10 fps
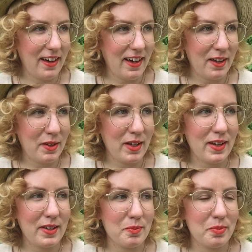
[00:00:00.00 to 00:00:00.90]

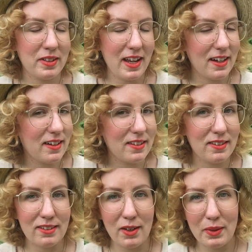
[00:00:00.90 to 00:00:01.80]
I am planning on
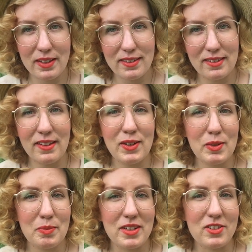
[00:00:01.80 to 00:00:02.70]
sewing
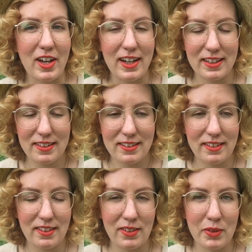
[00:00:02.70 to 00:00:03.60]
some
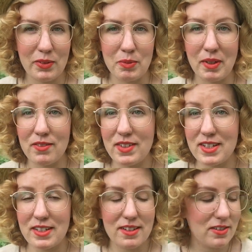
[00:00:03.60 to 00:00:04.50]
jackets, so some like
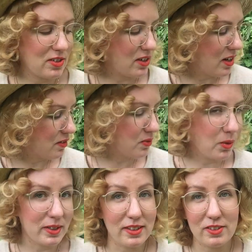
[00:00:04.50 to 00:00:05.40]
vintage
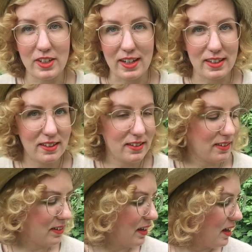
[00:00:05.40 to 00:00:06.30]
40s
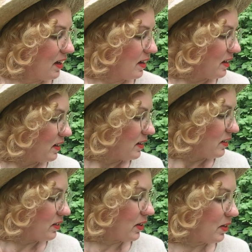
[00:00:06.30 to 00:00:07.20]
jackets.
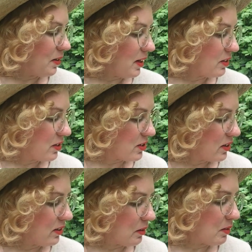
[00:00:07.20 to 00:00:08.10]
So I'll just show
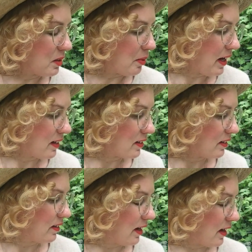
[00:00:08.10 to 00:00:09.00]
you some of the
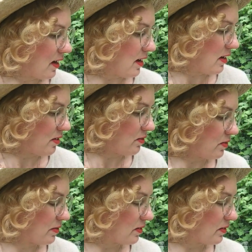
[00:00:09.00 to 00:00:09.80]
patterns I have,